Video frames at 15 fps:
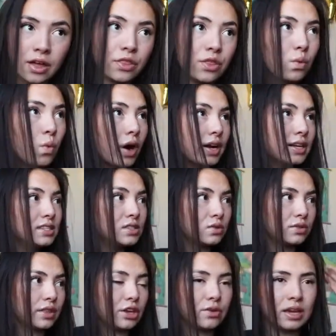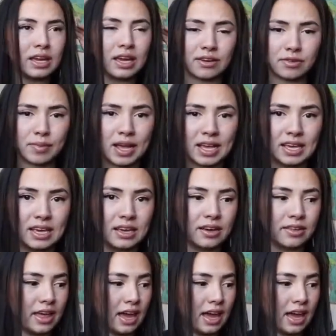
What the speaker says: The ones that you can get from IKEA